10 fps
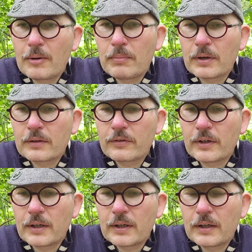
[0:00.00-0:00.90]
but
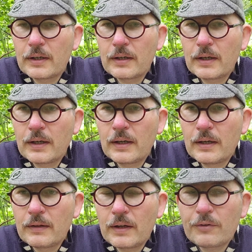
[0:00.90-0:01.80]

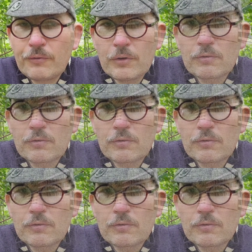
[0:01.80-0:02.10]
there's a few